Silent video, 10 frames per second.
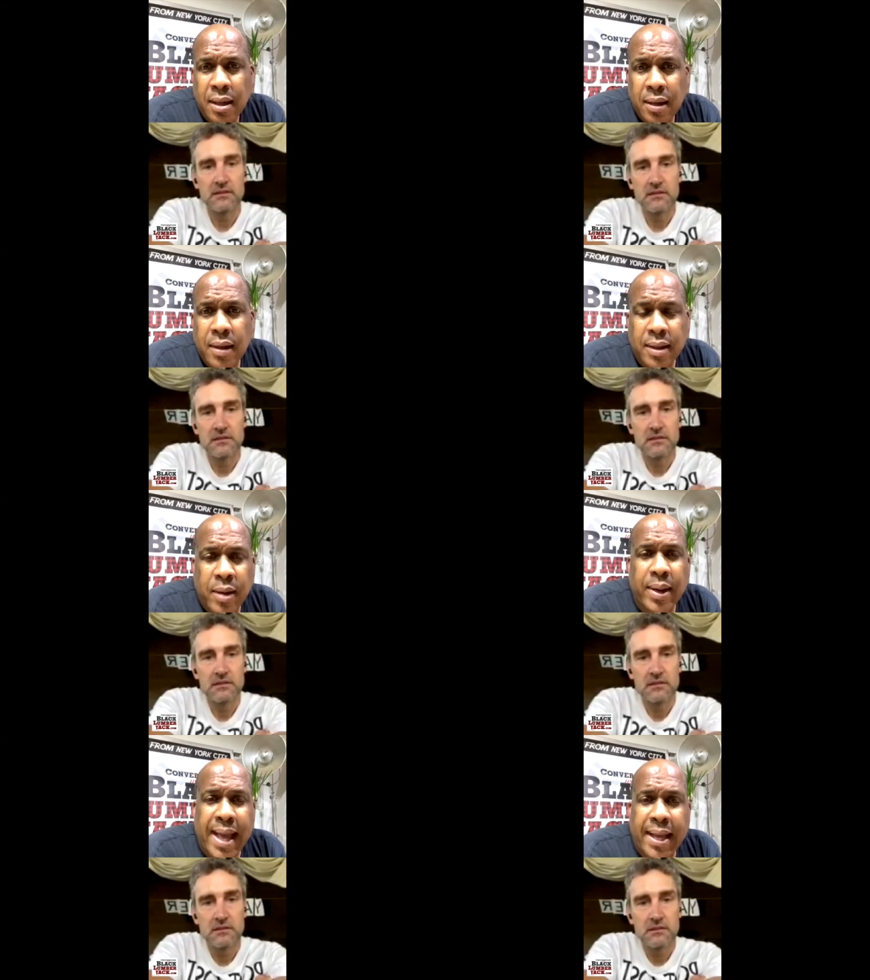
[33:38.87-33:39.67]
Speaker 1: They were
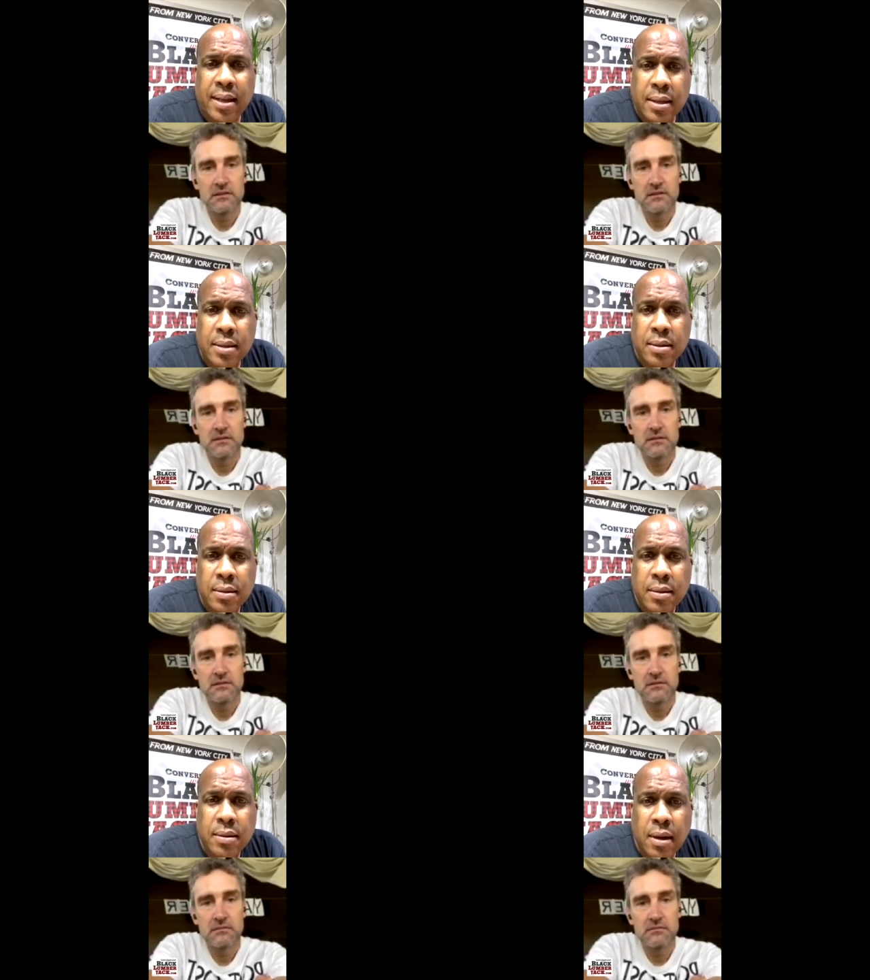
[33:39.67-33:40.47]
like,
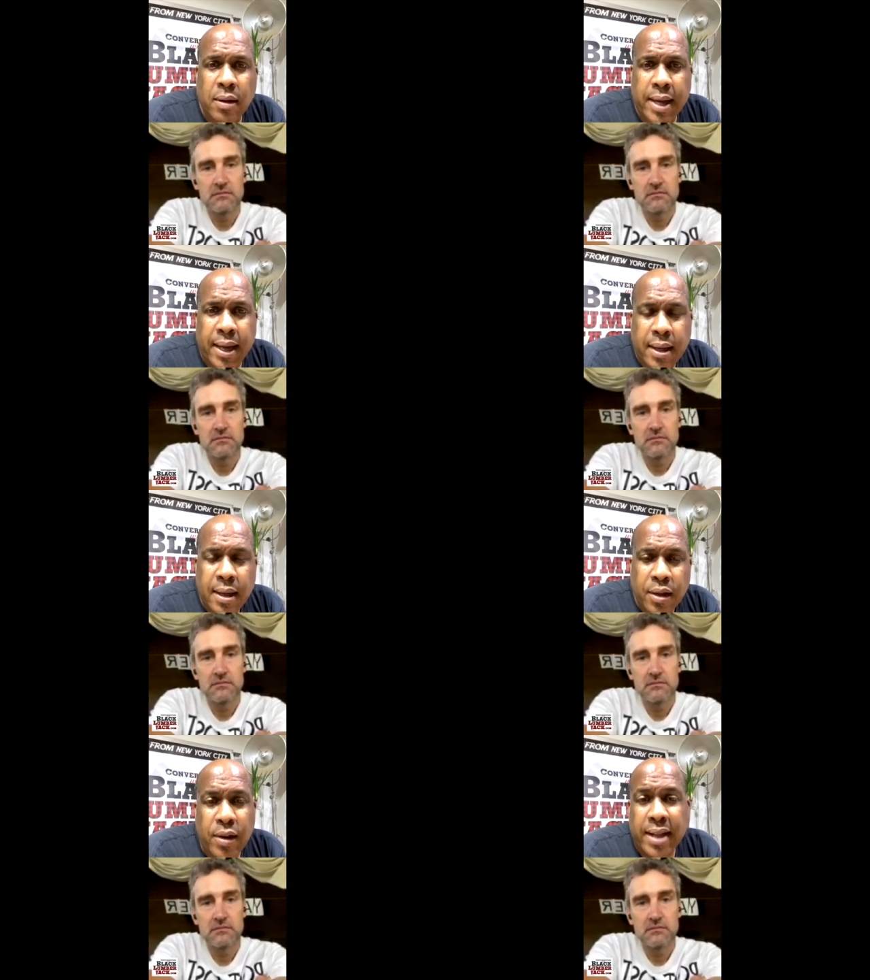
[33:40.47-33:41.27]
okay, you
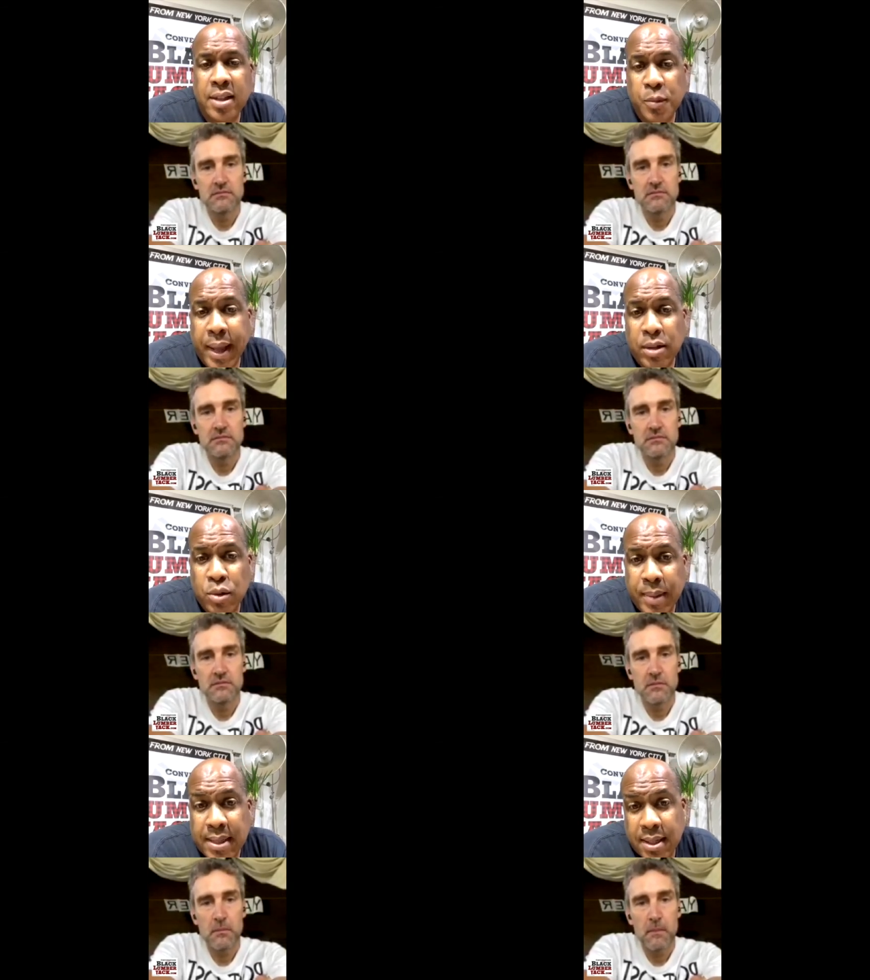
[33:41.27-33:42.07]
don't have to explain to them. I
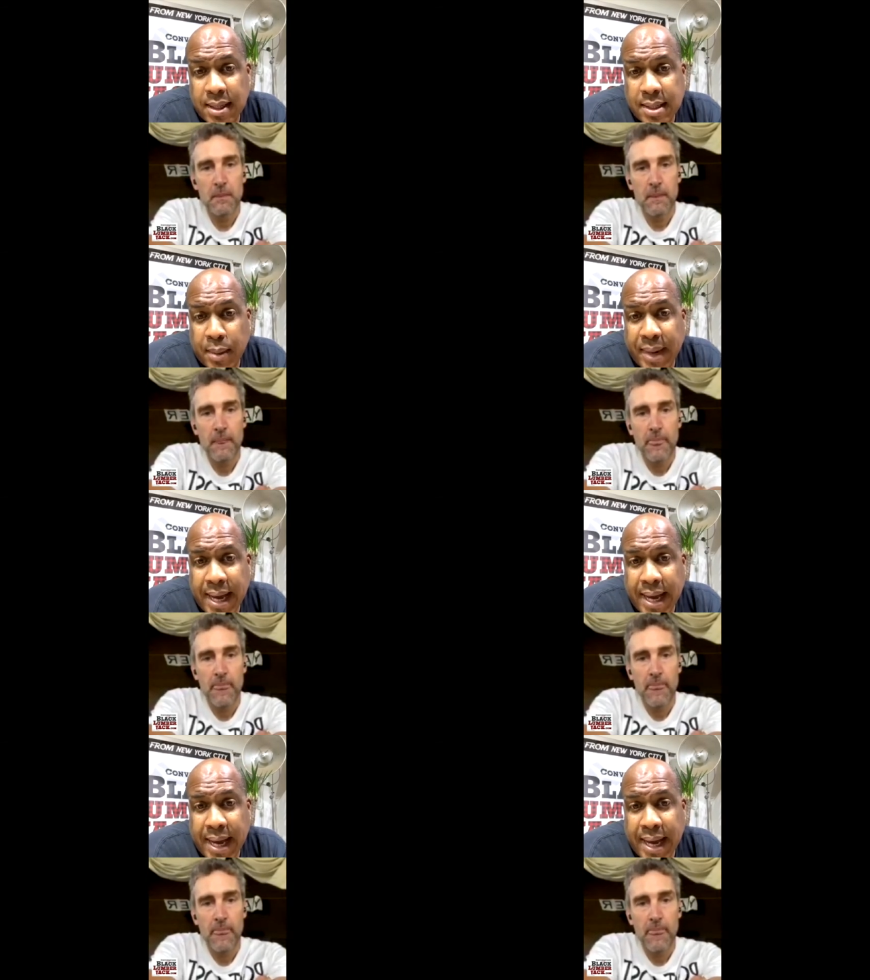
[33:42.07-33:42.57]
said, listen, I'm not